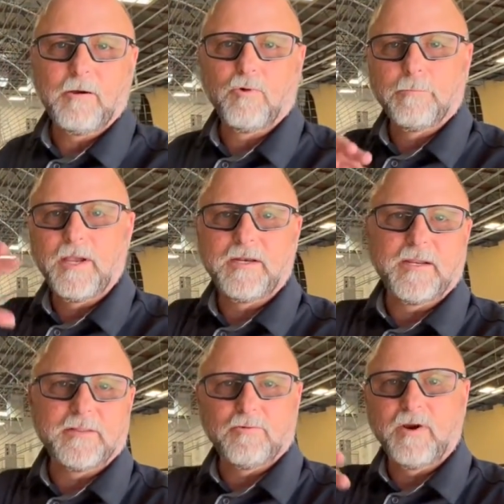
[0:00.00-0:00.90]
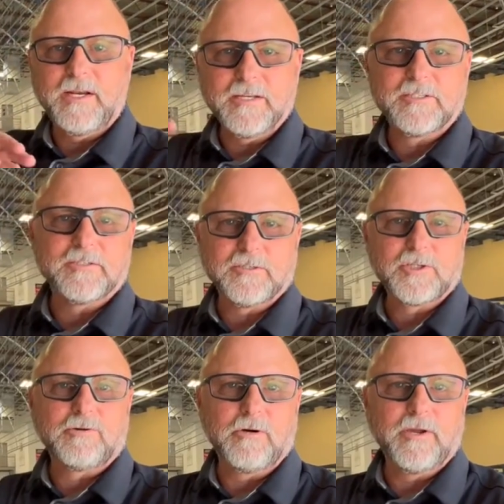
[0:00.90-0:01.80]
were bending the radiuses and
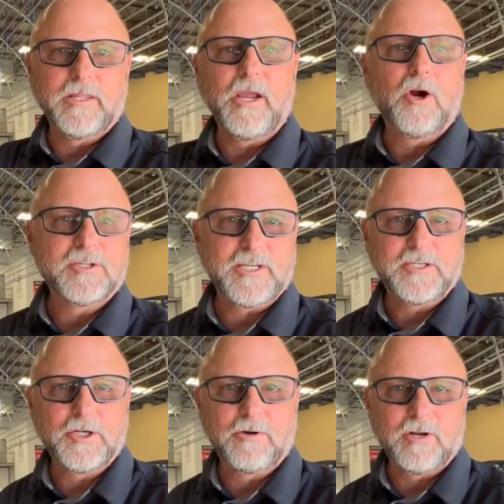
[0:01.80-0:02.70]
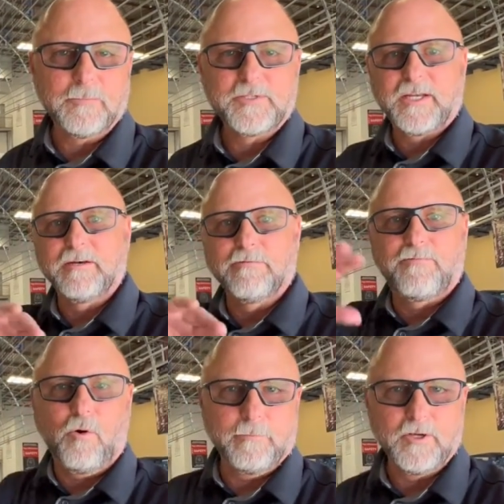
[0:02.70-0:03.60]
screwing the RC2 clips in to
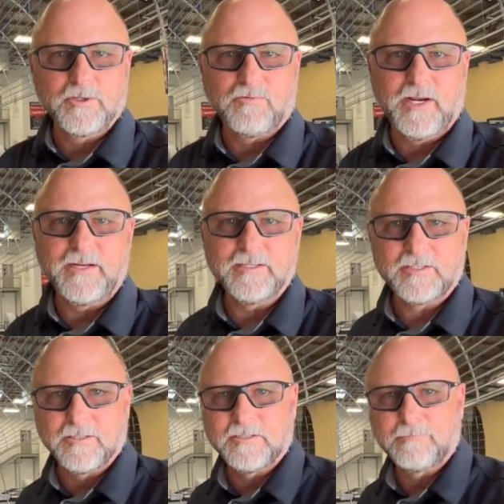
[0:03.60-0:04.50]
form those radiuses.